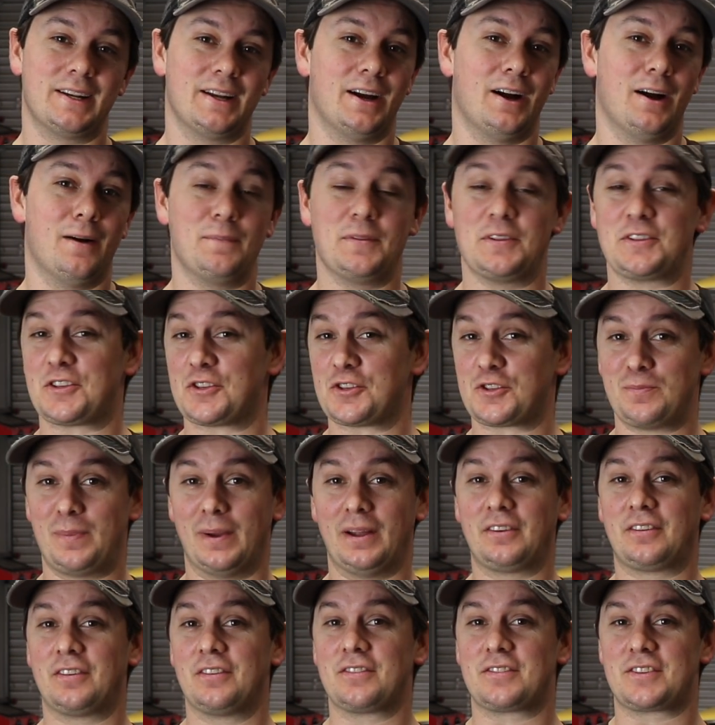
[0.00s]
The
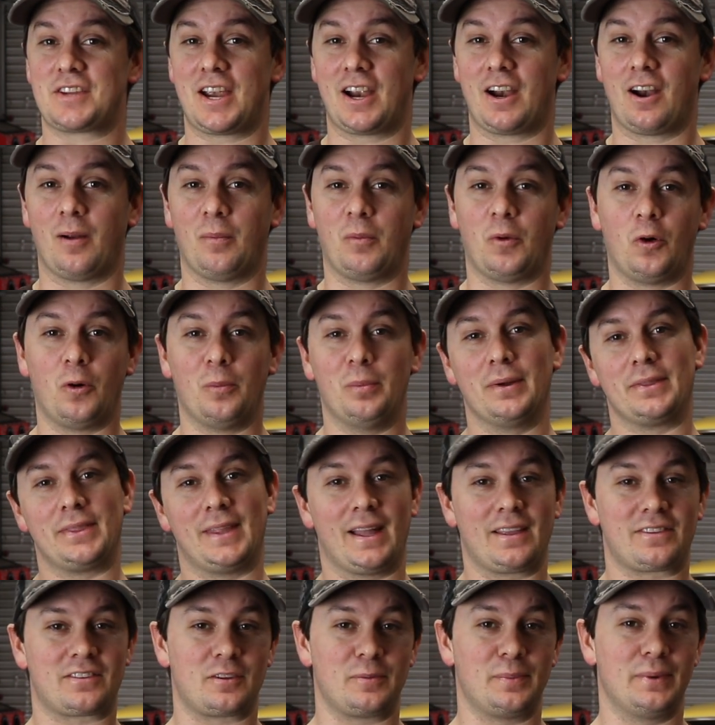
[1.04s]
suspension's terrible, but
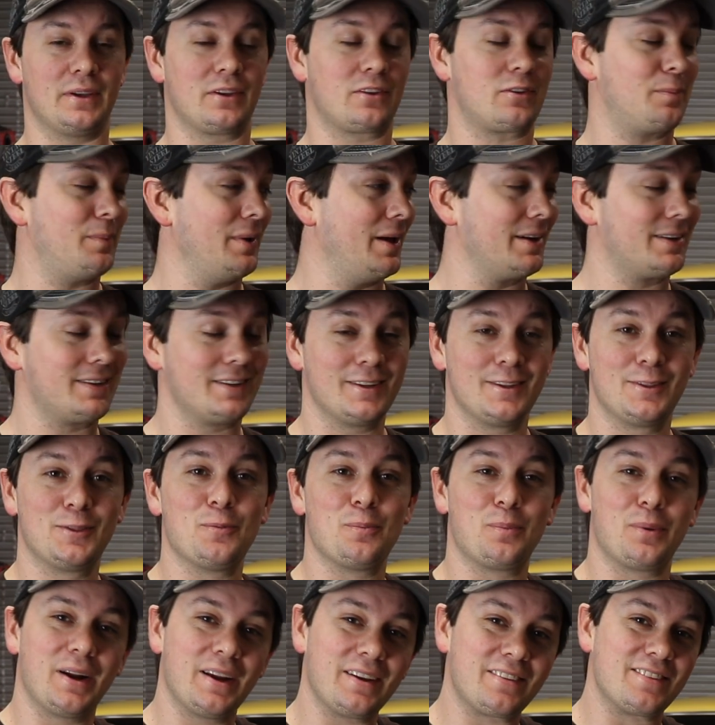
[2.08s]
that's to be expected. The
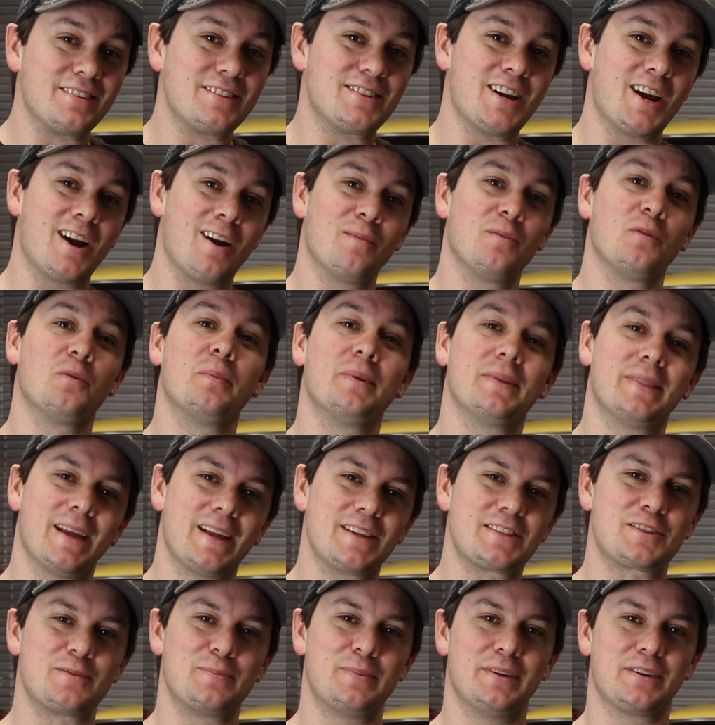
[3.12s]
brakes are terrible, but
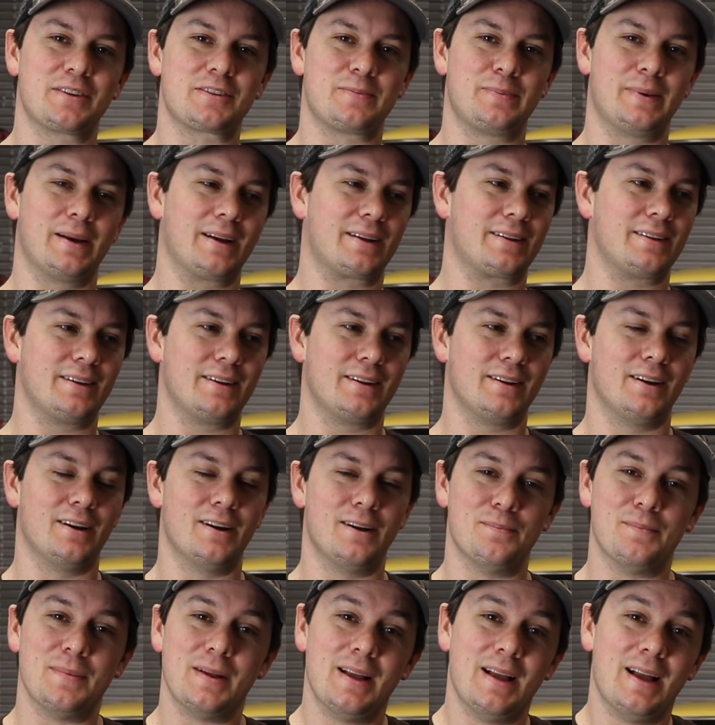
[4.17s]
that's to be expected.
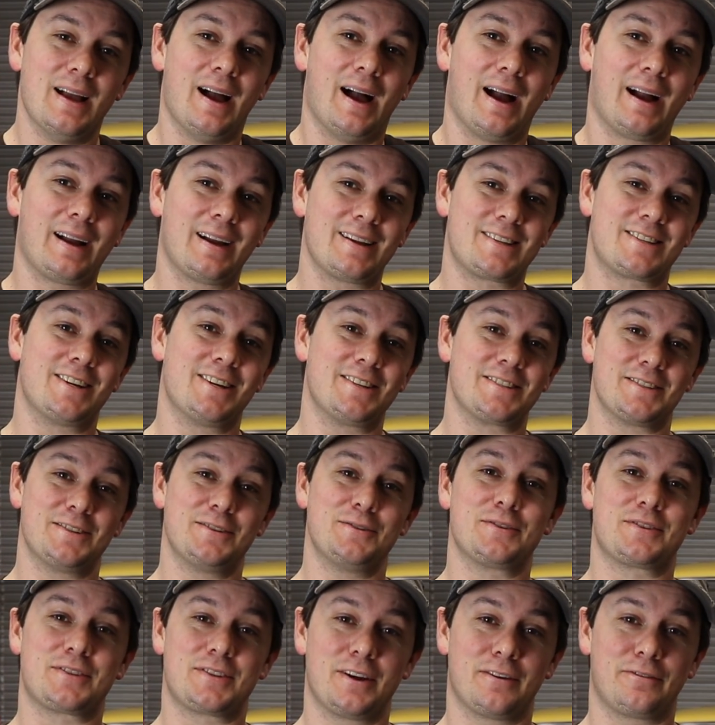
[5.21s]
I got tons of
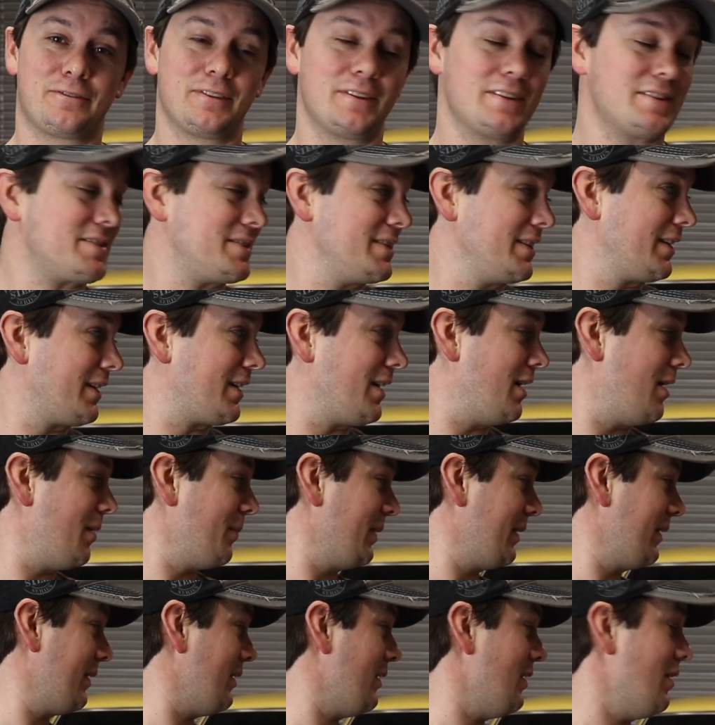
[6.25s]
new stuff for this thing
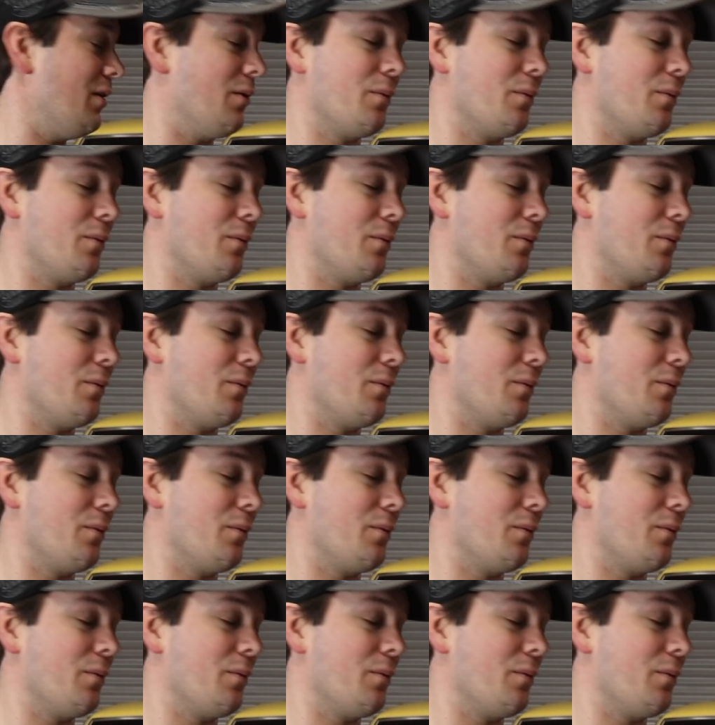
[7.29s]
coming.